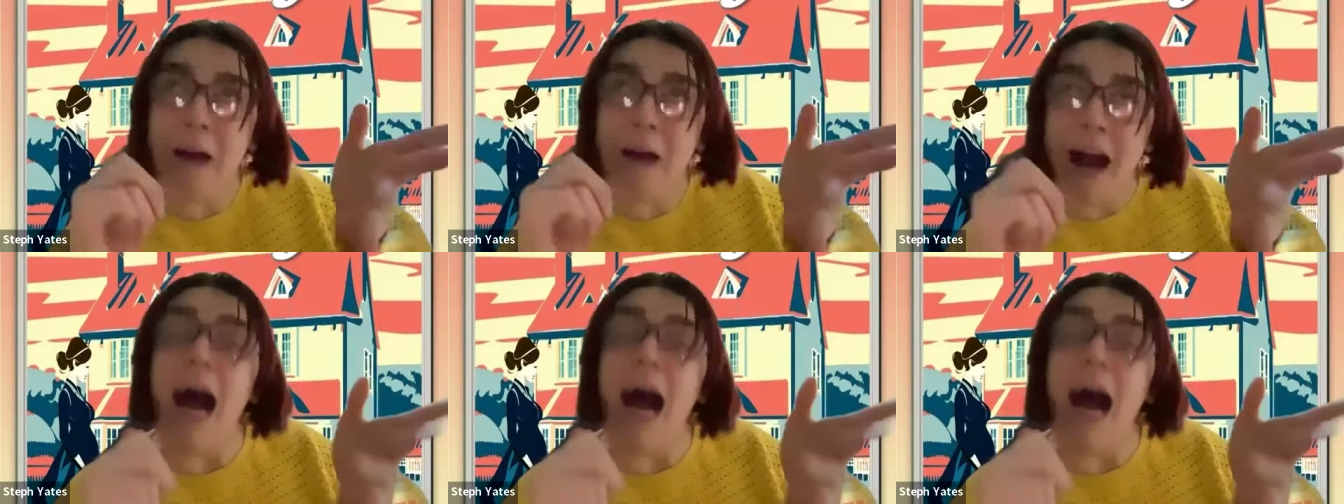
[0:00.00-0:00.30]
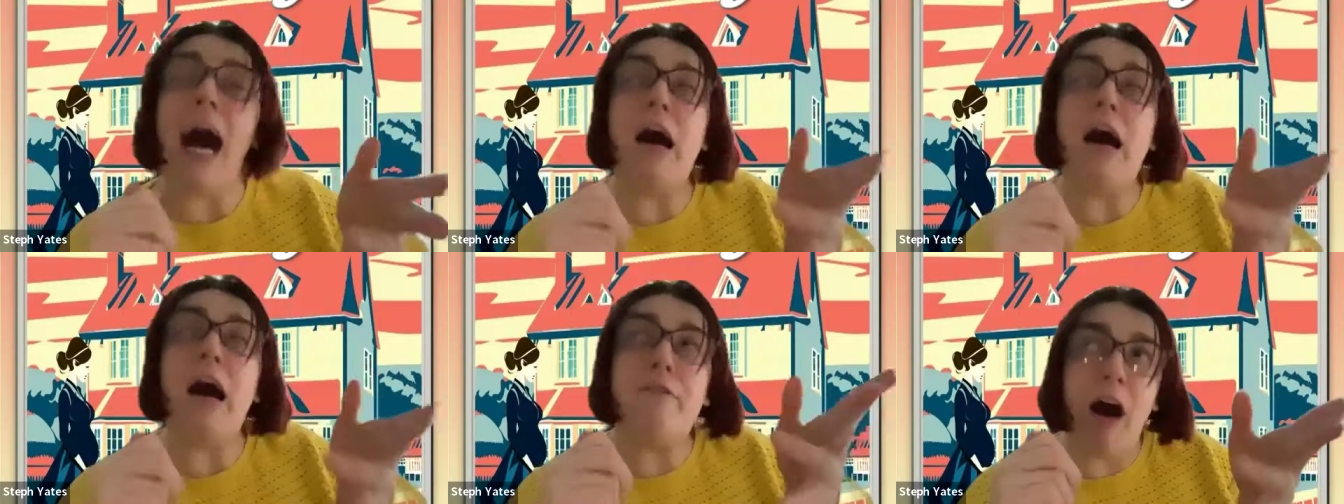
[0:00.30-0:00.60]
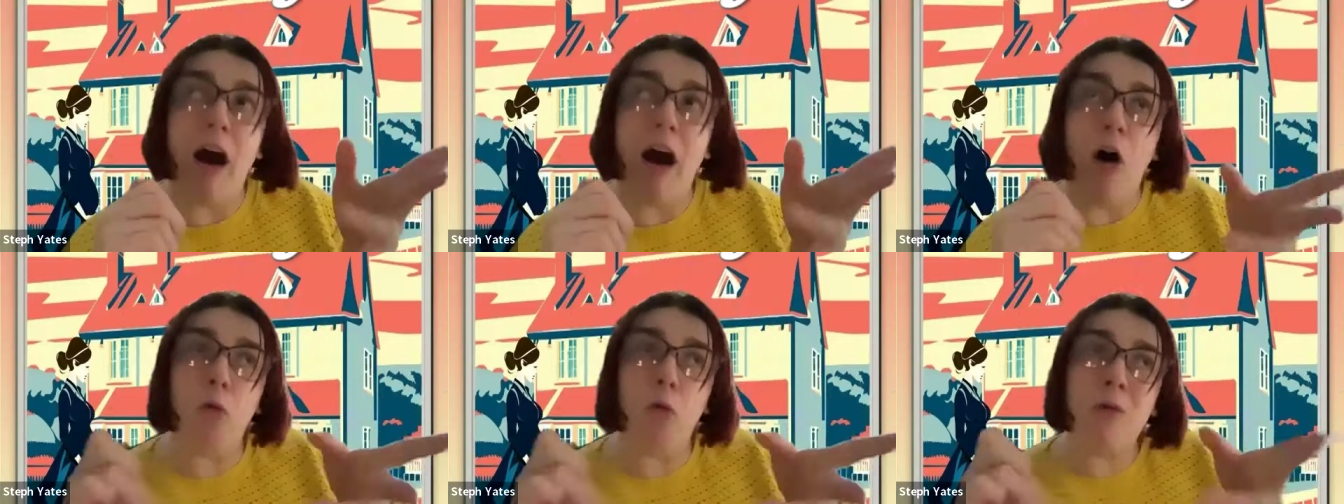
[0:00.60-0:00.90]
part of
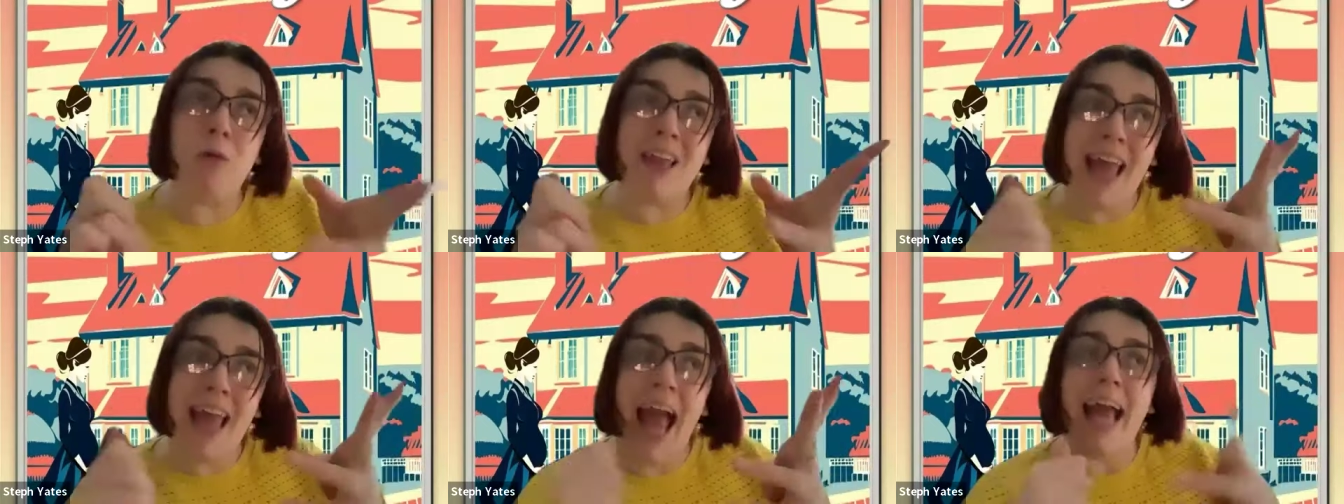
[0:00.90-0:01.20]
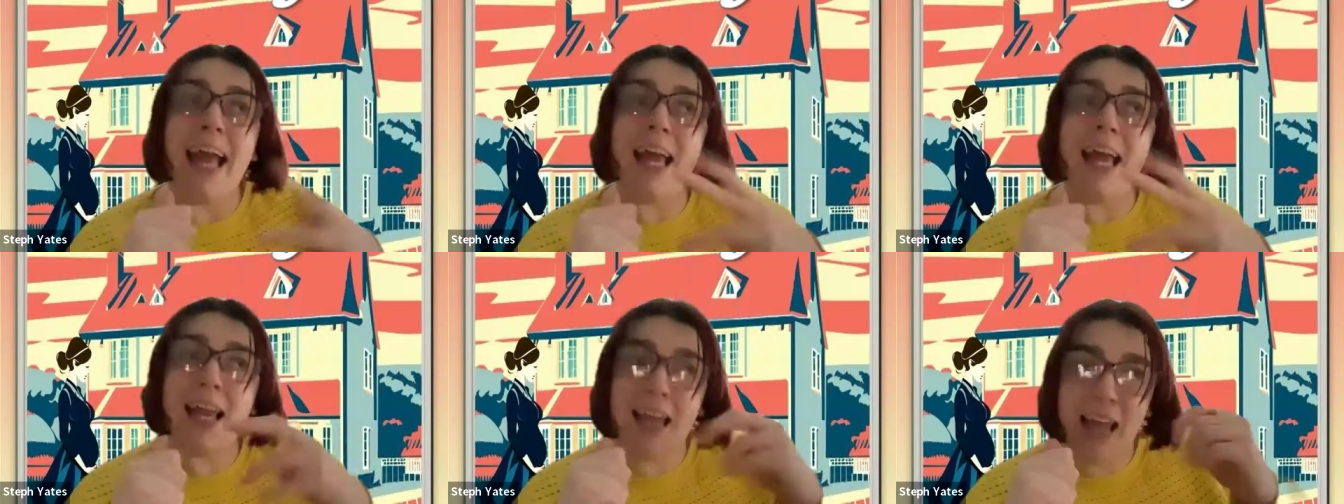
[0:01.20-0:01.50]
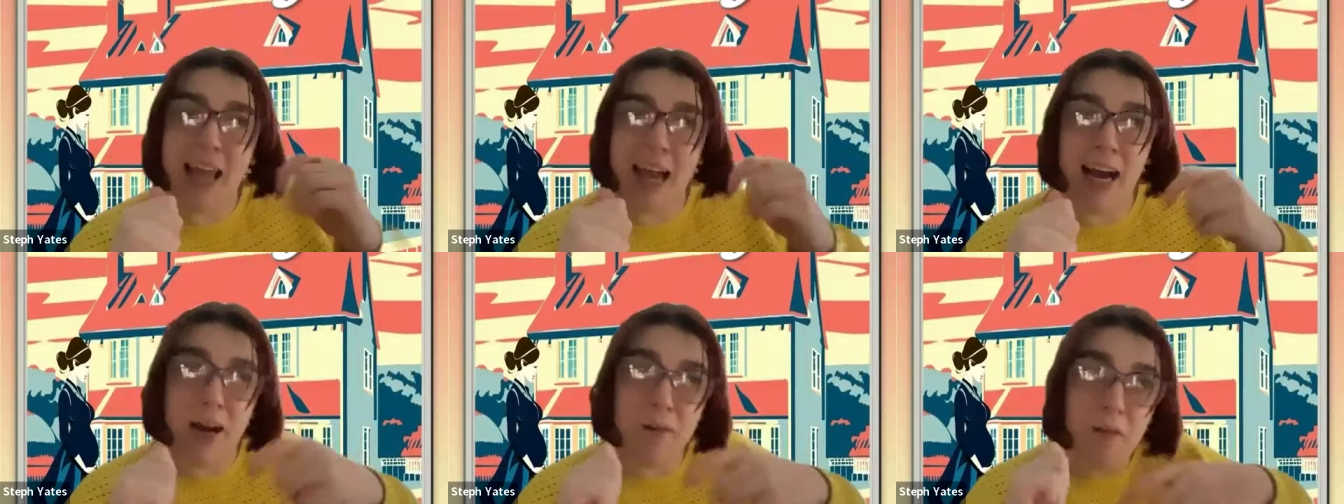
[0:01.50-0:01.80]
All Saints
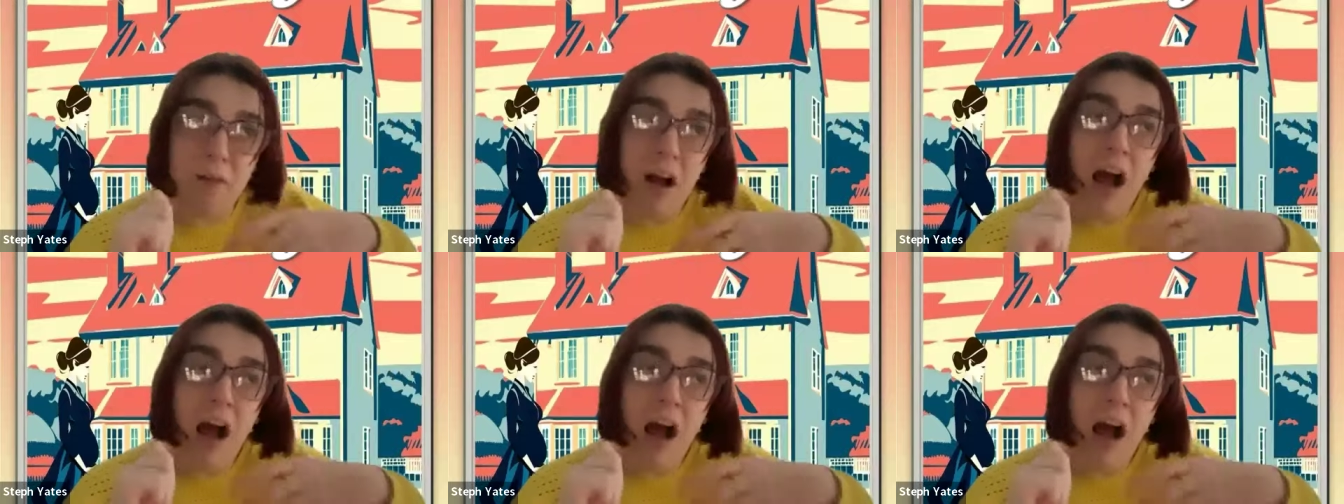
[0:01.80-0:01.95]
and